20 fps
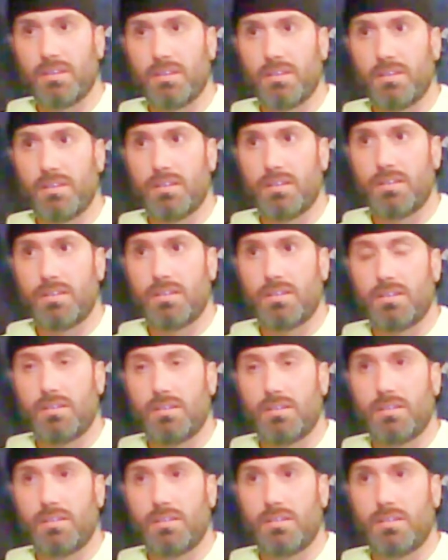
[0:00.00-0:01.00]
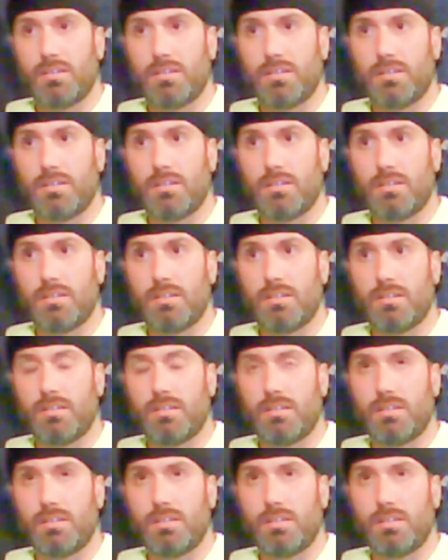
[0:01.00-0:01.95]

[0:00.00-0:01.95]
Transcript: Nobody speaks.